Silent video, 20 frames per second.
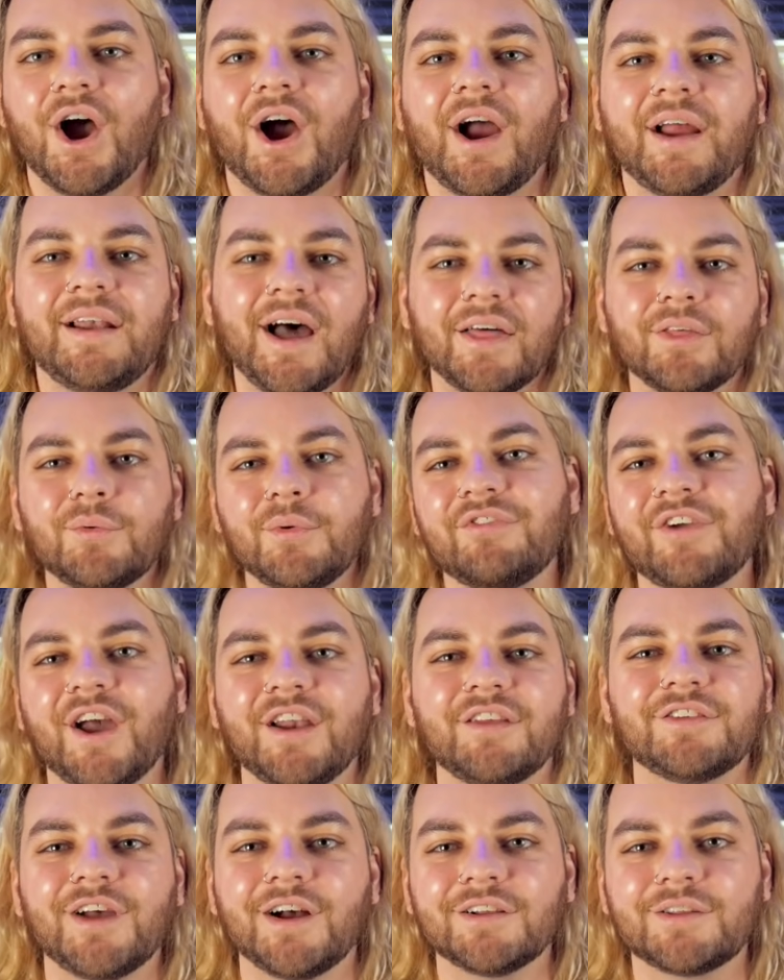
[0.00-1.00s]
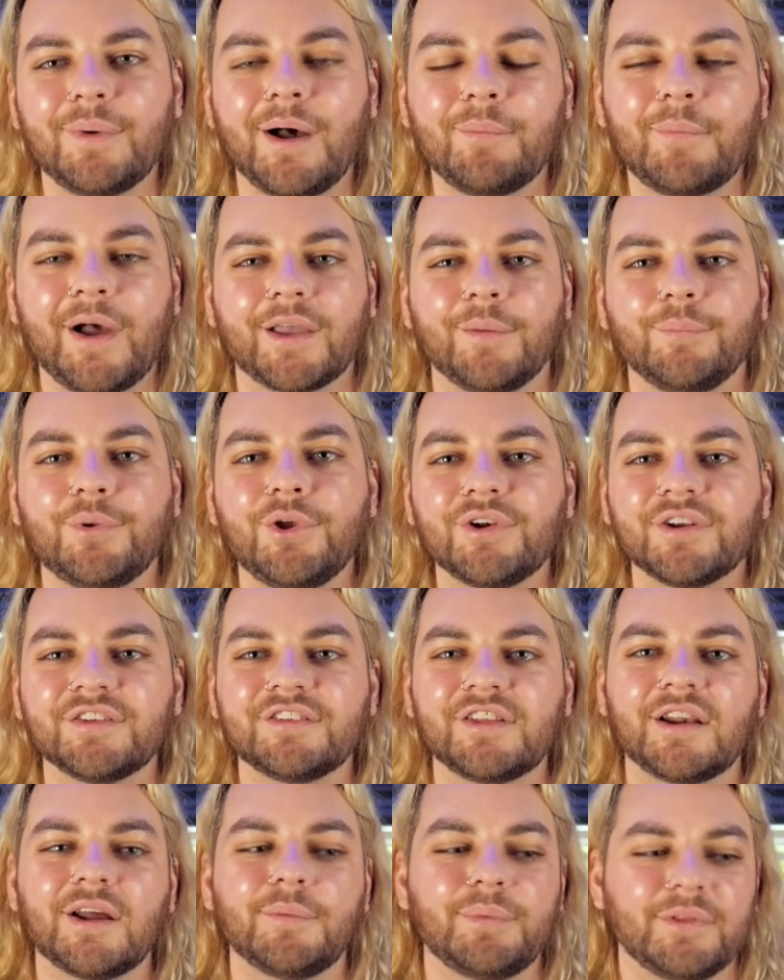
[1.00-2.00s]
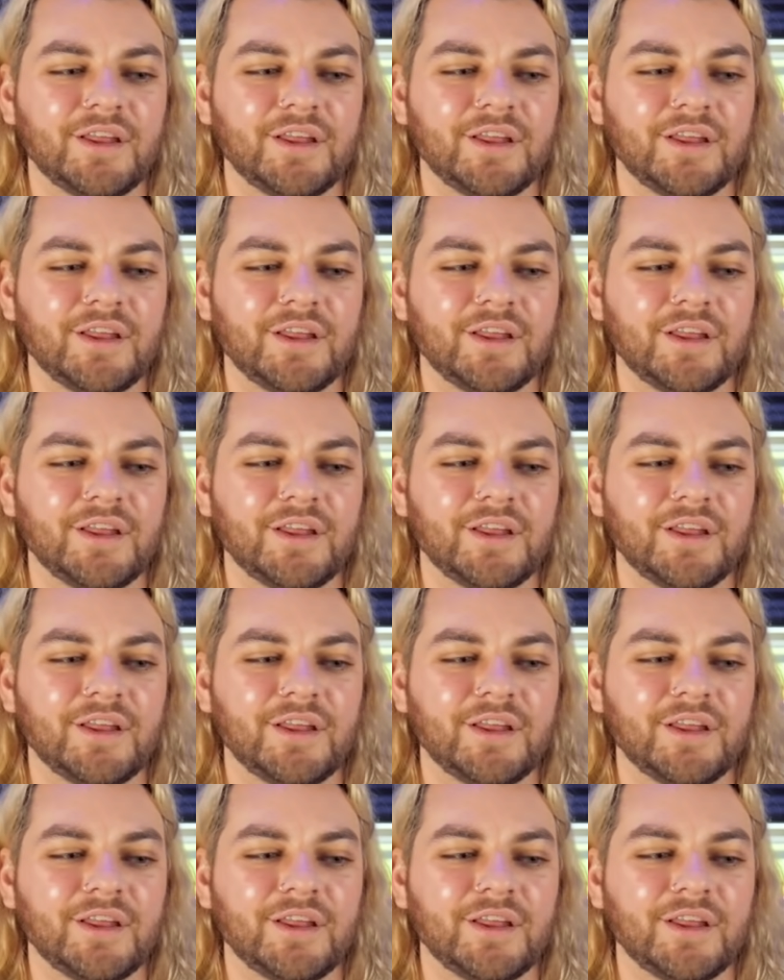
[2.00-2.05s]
All right, now that we've kind of talked about my computer setup,